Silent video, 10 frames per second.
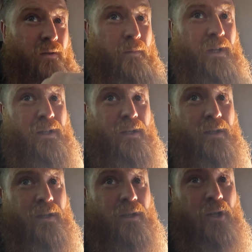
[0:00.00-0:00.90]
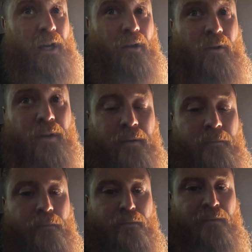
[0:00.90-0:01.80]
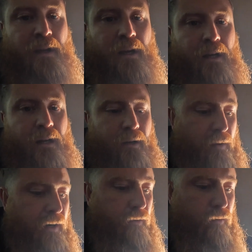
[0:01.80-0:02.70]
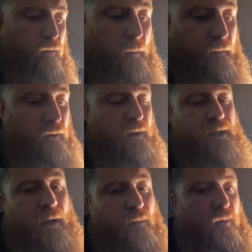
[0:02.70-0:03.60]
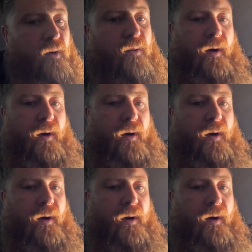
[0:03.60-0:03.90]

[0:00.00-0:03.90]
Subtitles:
bits just to check on it. Running through a reverse camera, which we're